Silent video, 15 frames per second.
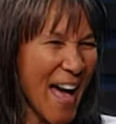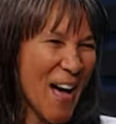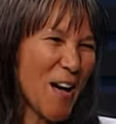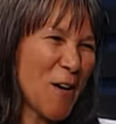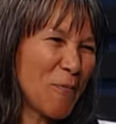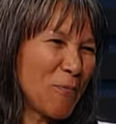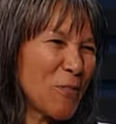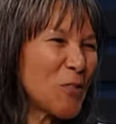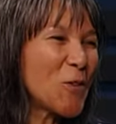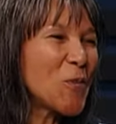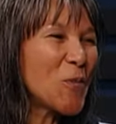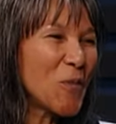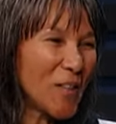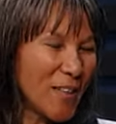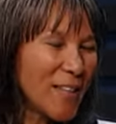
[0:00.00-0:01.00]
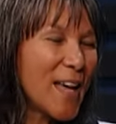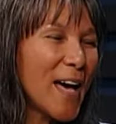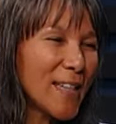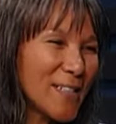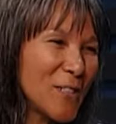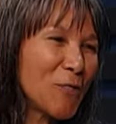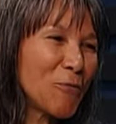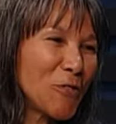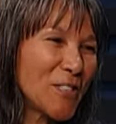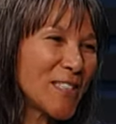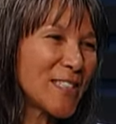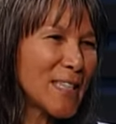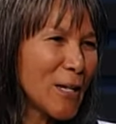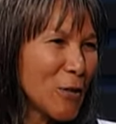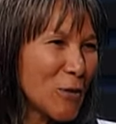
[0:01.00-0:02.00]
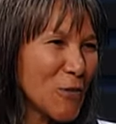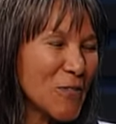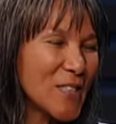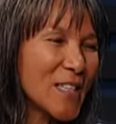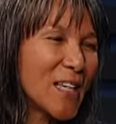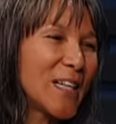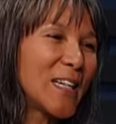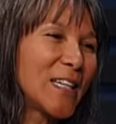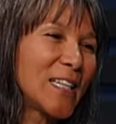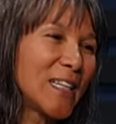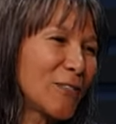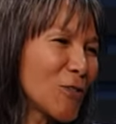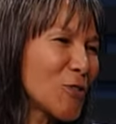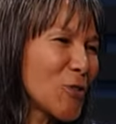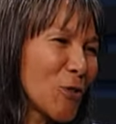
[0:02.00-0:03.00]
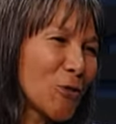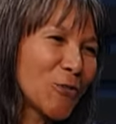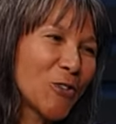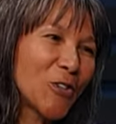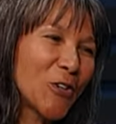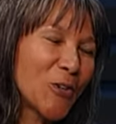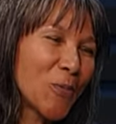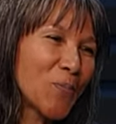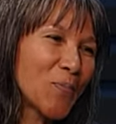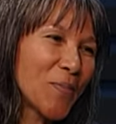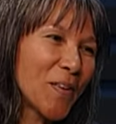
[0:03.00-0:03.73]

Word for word: um, so a lot of different singers uh, in the church are,